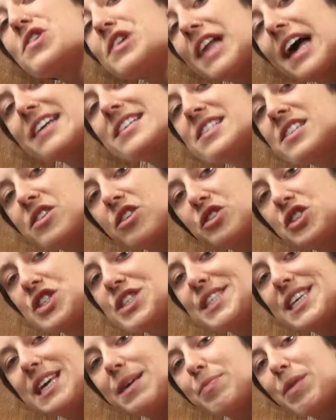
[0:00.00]
or less it'll
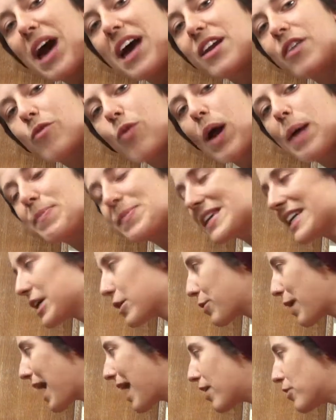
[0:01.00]
just keep kind of wiping it
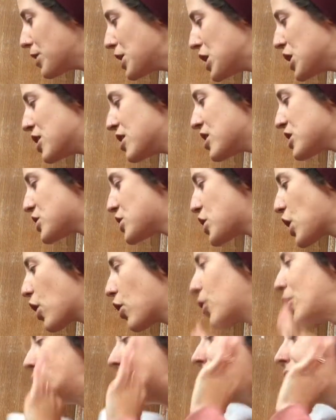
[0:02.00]
around.
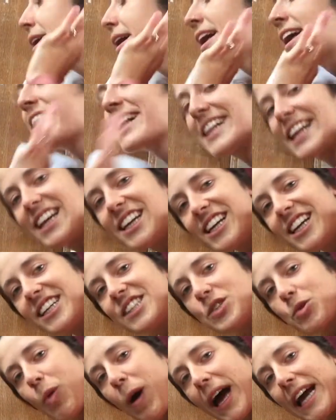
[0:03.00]
So clean it
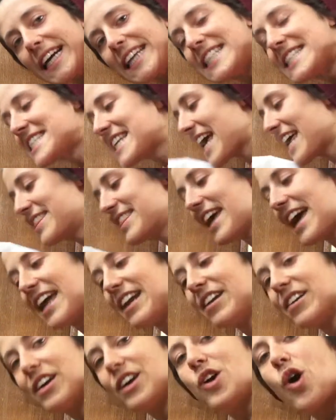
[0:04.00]
twice and
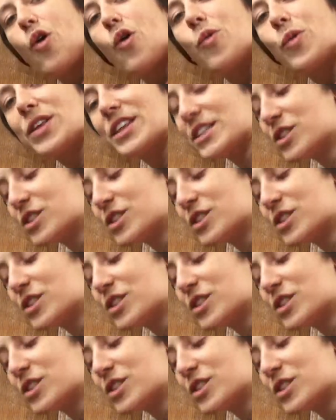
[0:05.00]
then go with